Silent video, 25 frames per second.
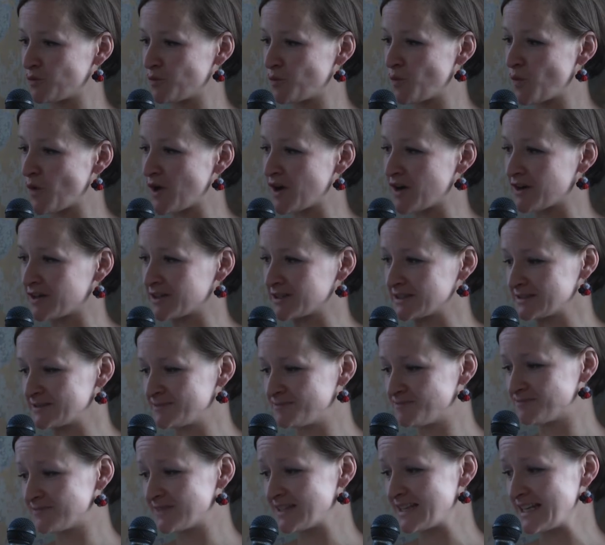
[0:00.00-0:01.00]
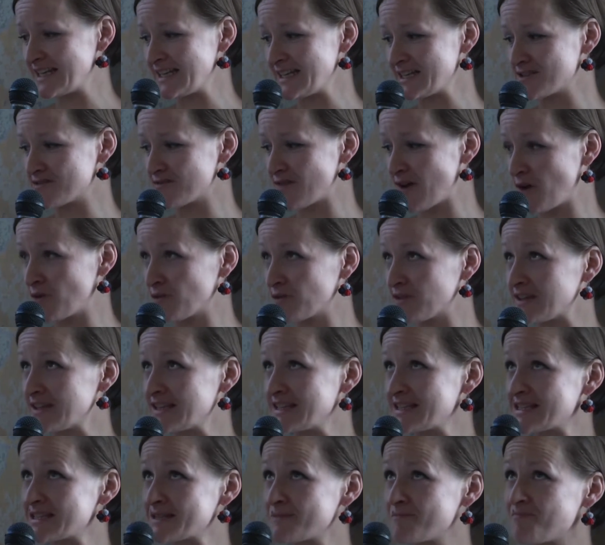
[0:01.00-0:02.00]
where Denis found
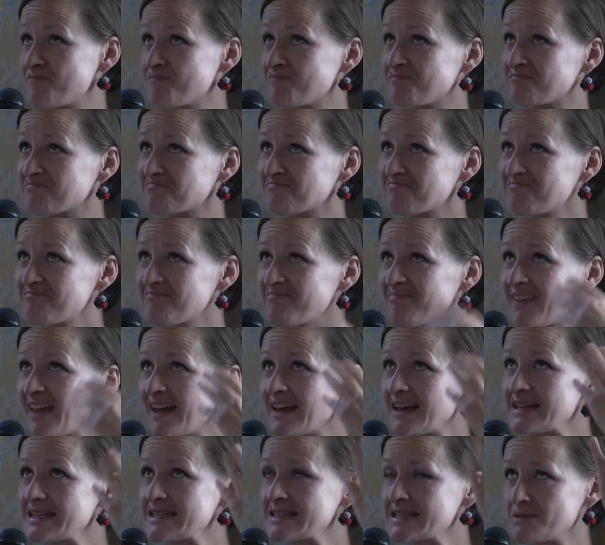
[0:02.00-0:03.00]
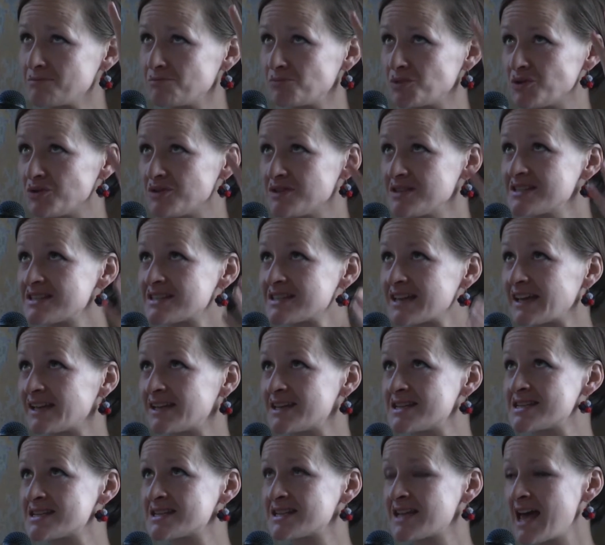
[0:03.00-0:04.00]
these symbols
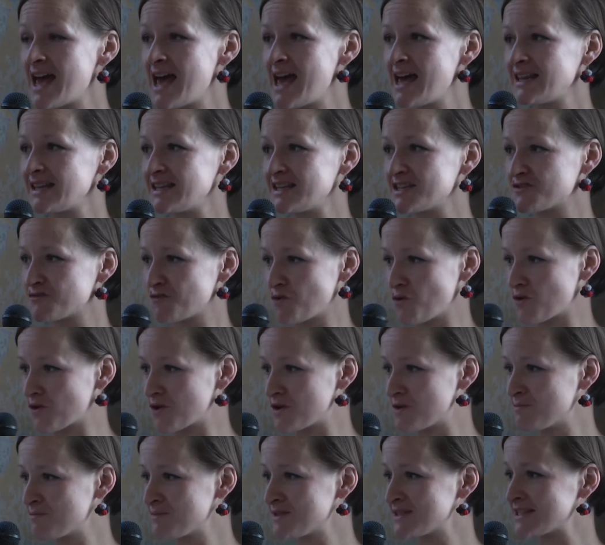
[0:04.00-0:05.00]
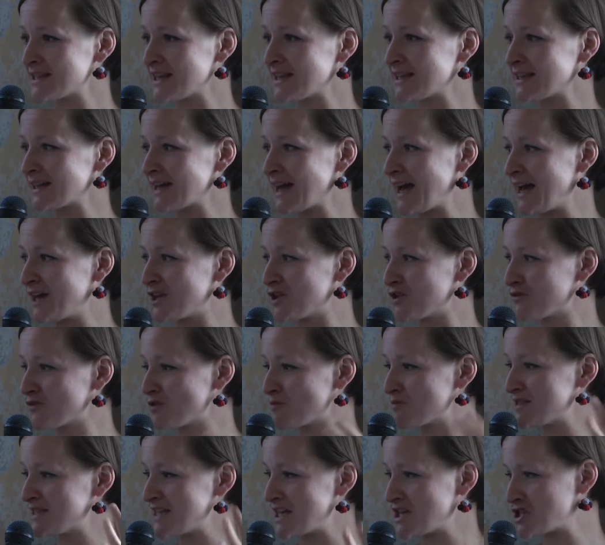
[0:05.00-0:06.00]
and these forums and the kind of
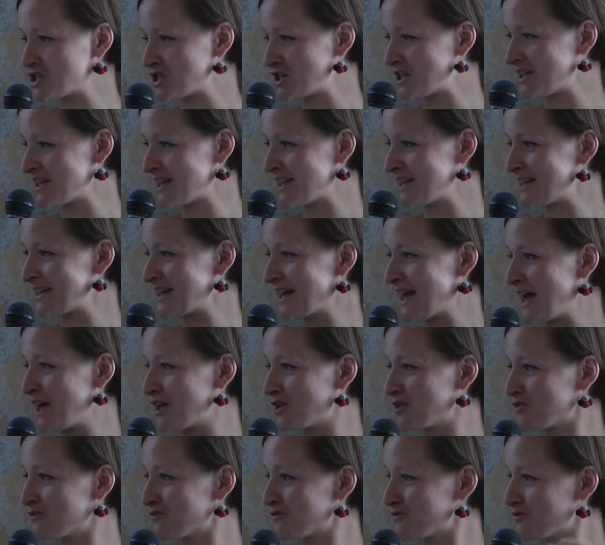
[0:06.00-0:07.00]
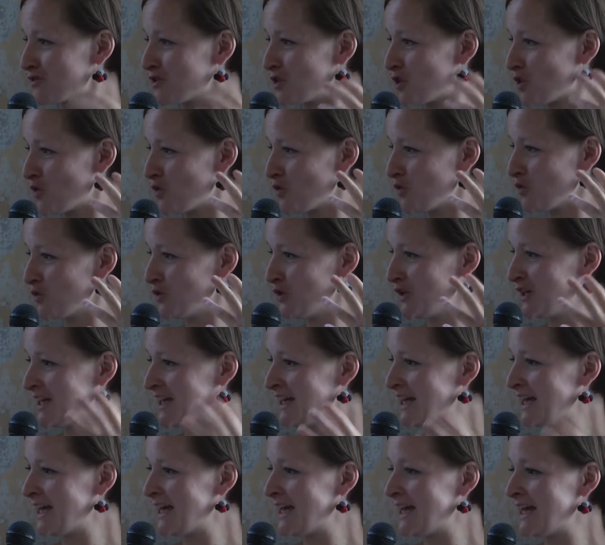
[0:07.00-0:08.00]
obsession and the kind of, you know,
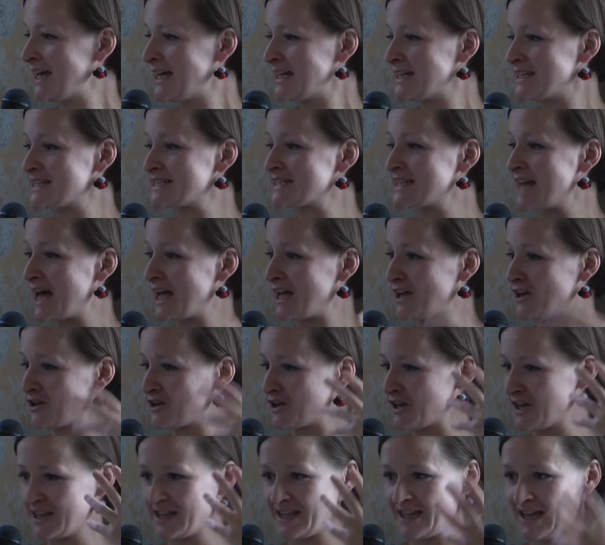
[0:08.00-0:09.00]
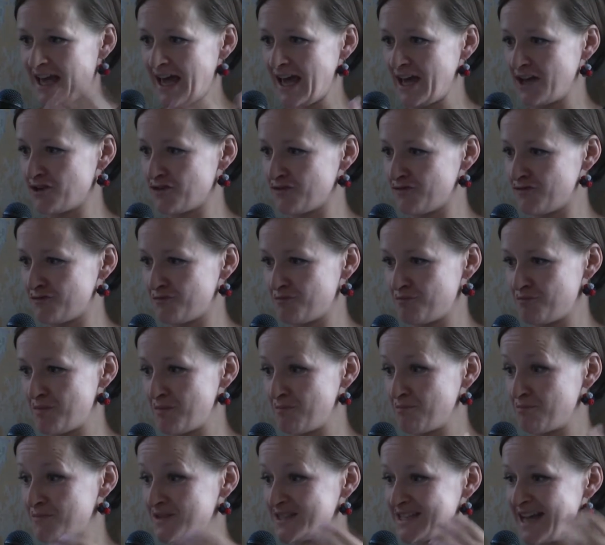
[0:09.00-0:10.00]
desire and the kind of
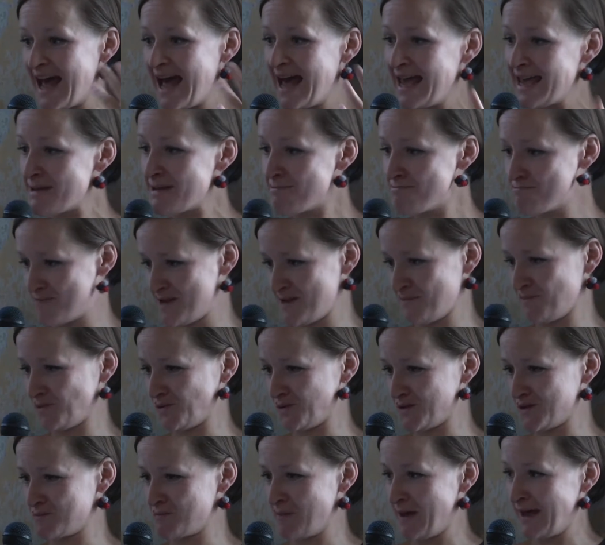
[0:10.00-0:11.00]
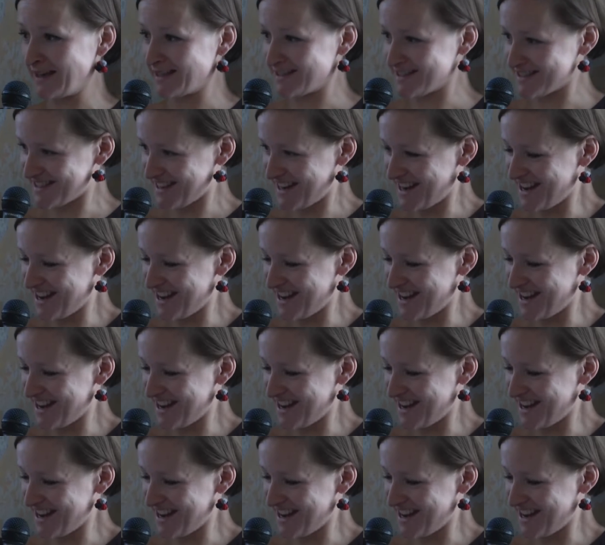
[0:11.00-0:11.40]
time people spend